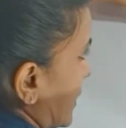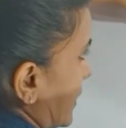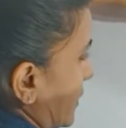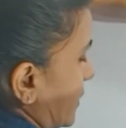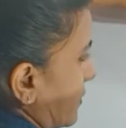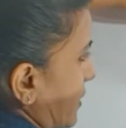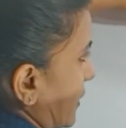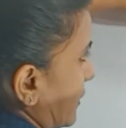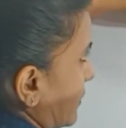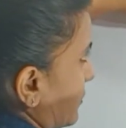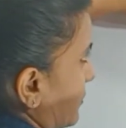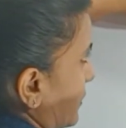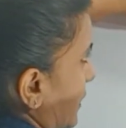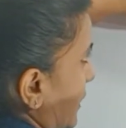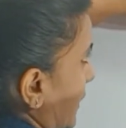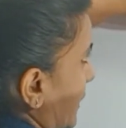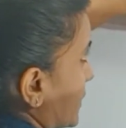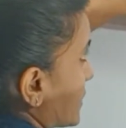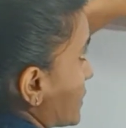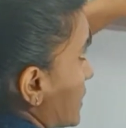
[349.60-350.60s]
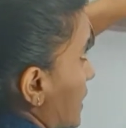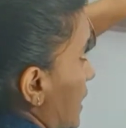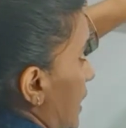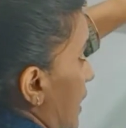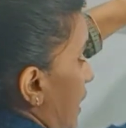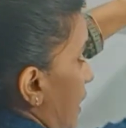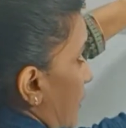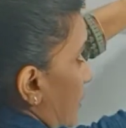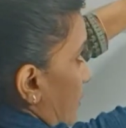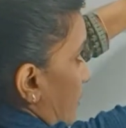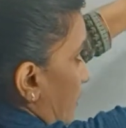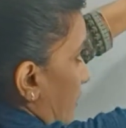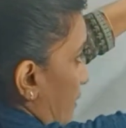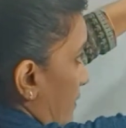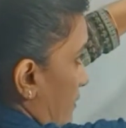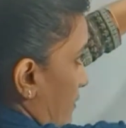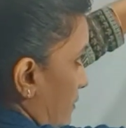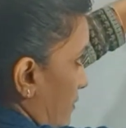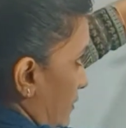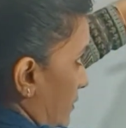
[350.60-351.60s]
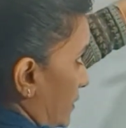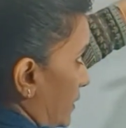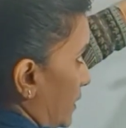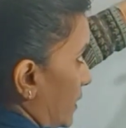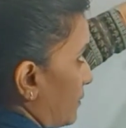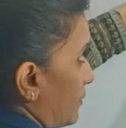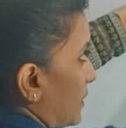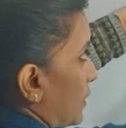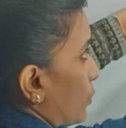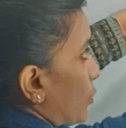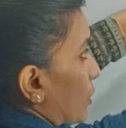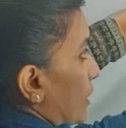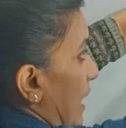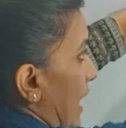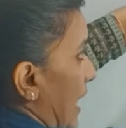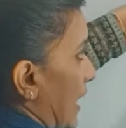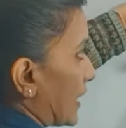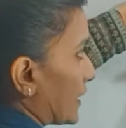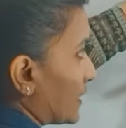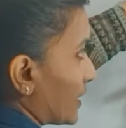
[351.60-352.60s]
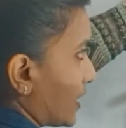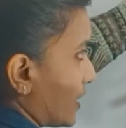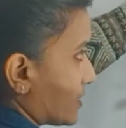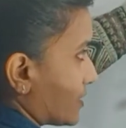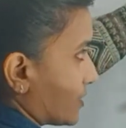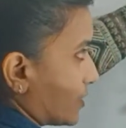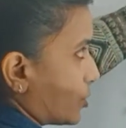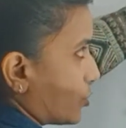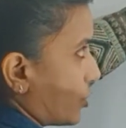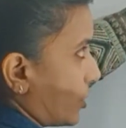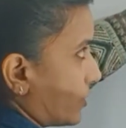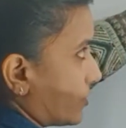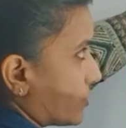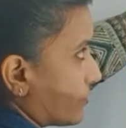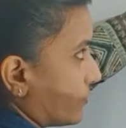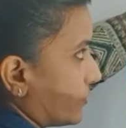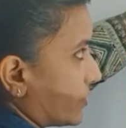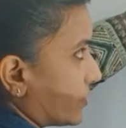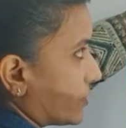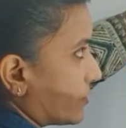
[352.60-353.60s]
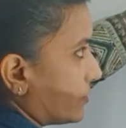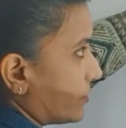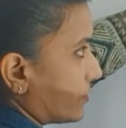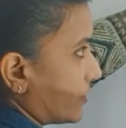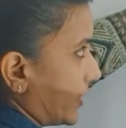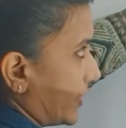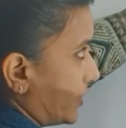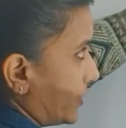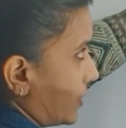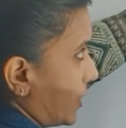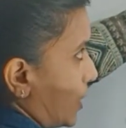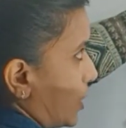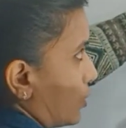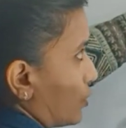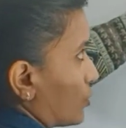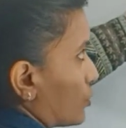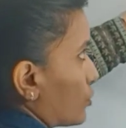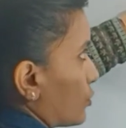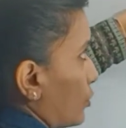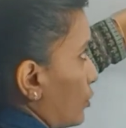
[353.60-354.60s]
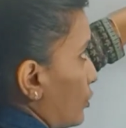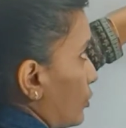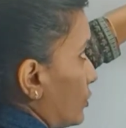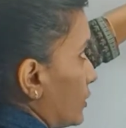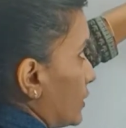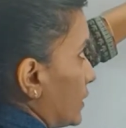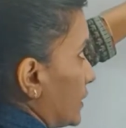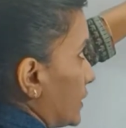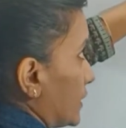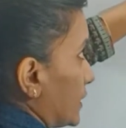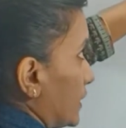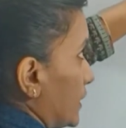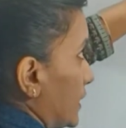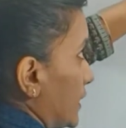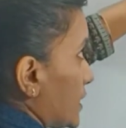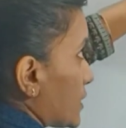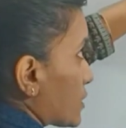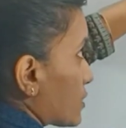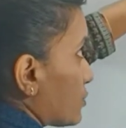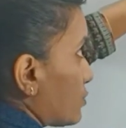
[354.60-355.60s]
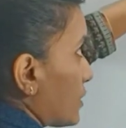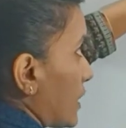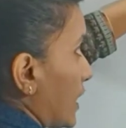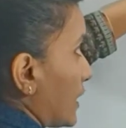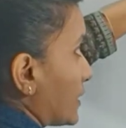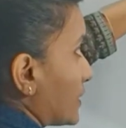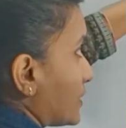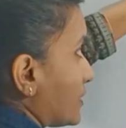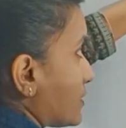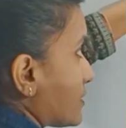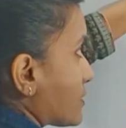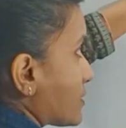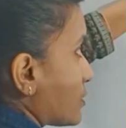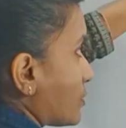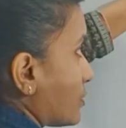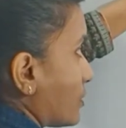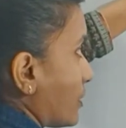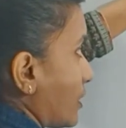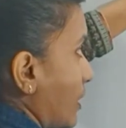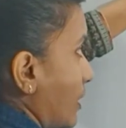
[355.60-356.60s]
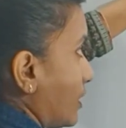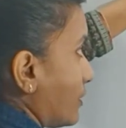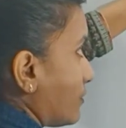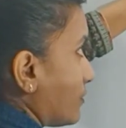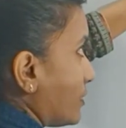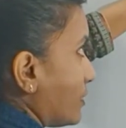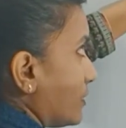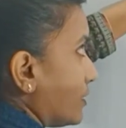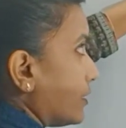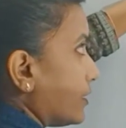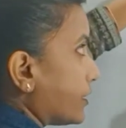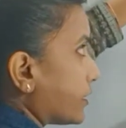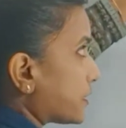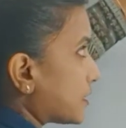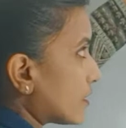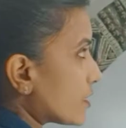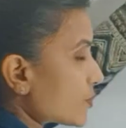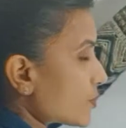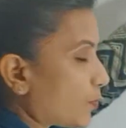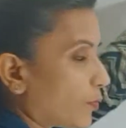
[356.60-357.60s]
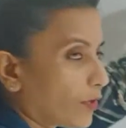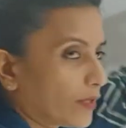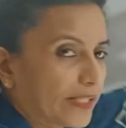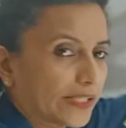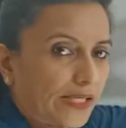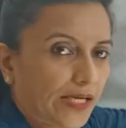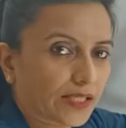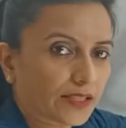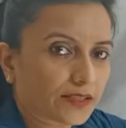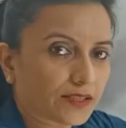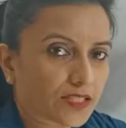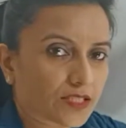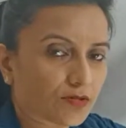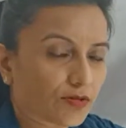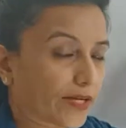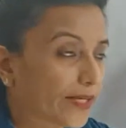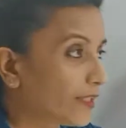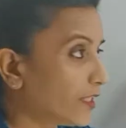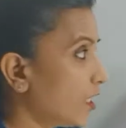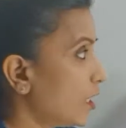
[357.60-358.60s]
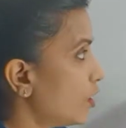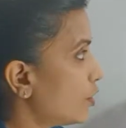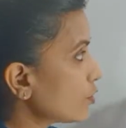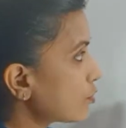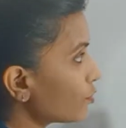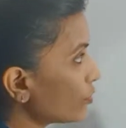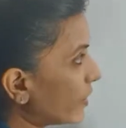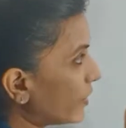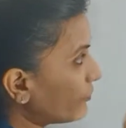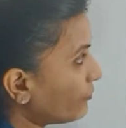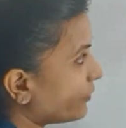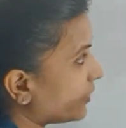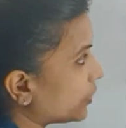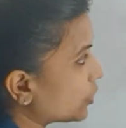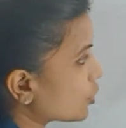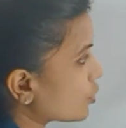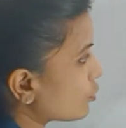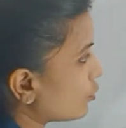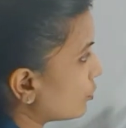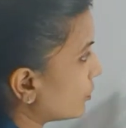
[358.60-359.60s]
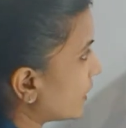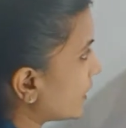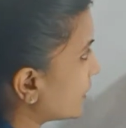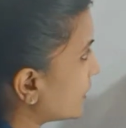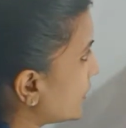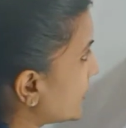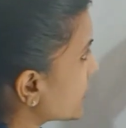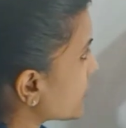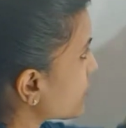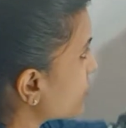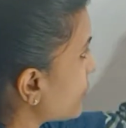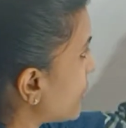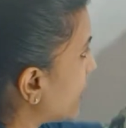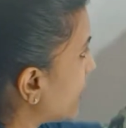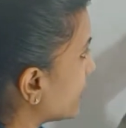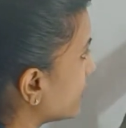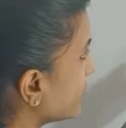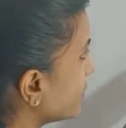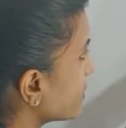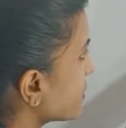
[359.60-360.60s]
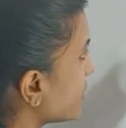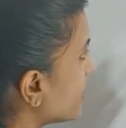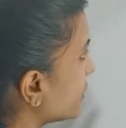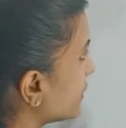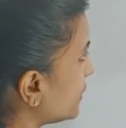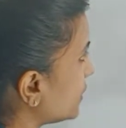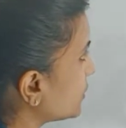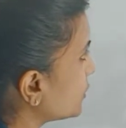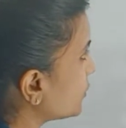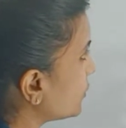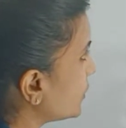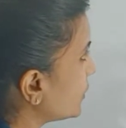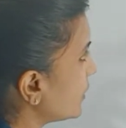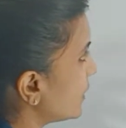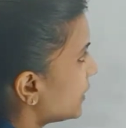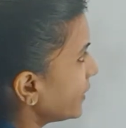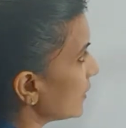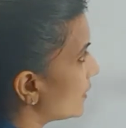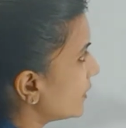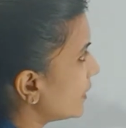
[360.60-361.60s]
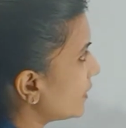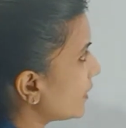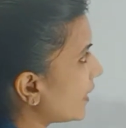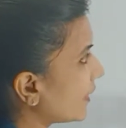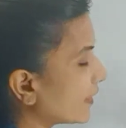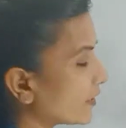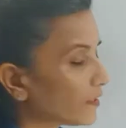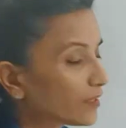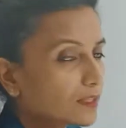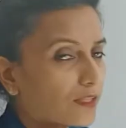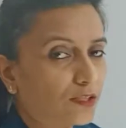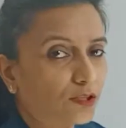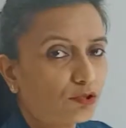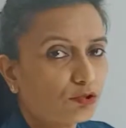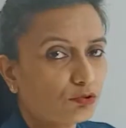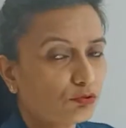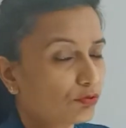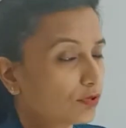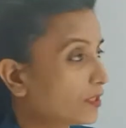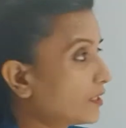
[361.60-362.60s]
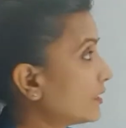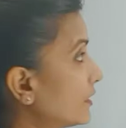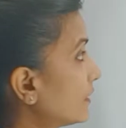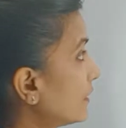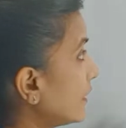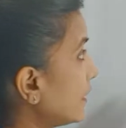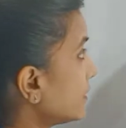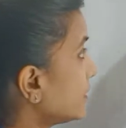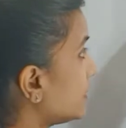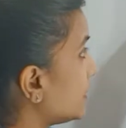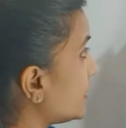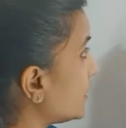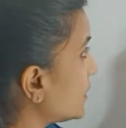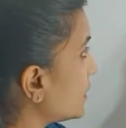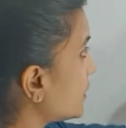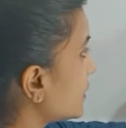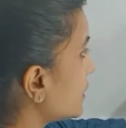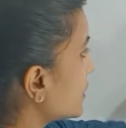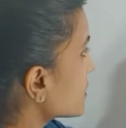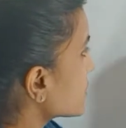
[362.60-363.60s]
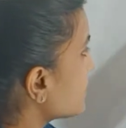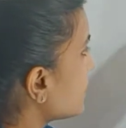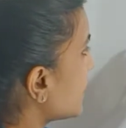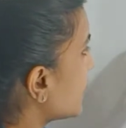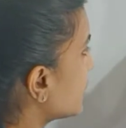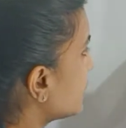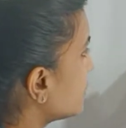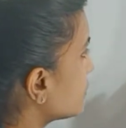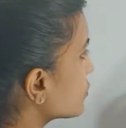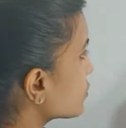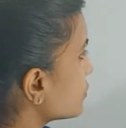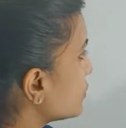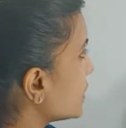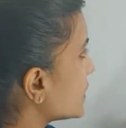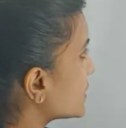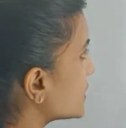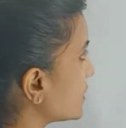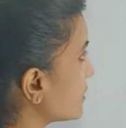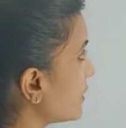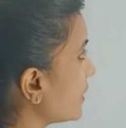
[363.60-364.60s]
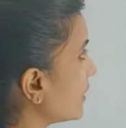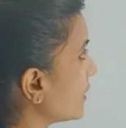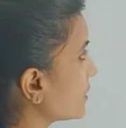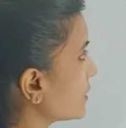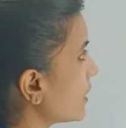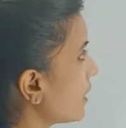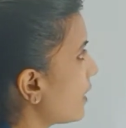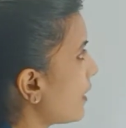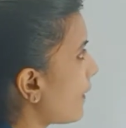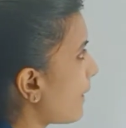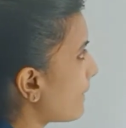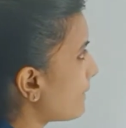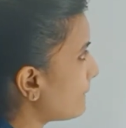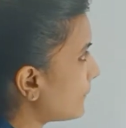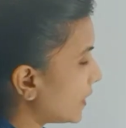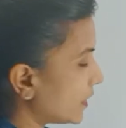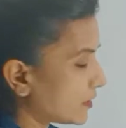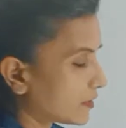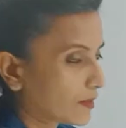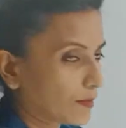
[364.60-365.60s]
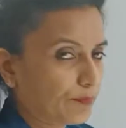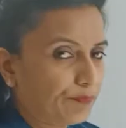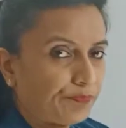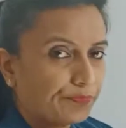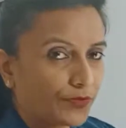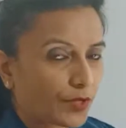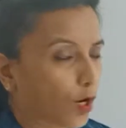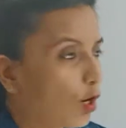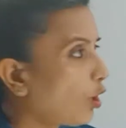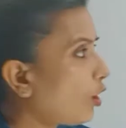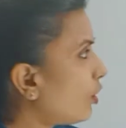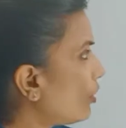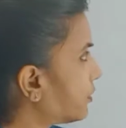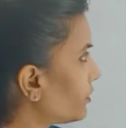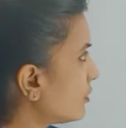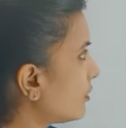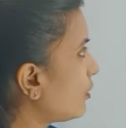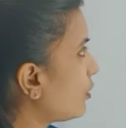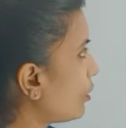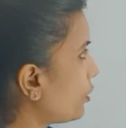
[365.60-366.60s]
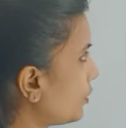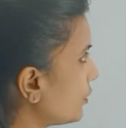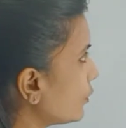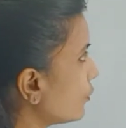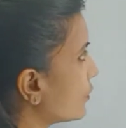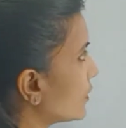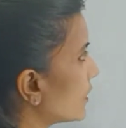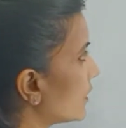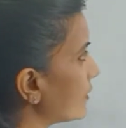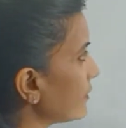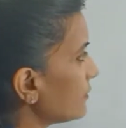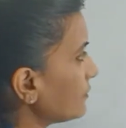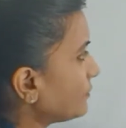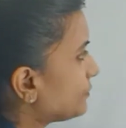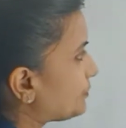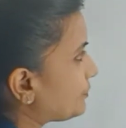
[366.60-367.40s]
any random lines, then DB will act as a transversal, right? So these two angles are corresponding angles, right? So if I show that these two angles are equal, then I can conclude that DE is parallel to BC, right? But or you can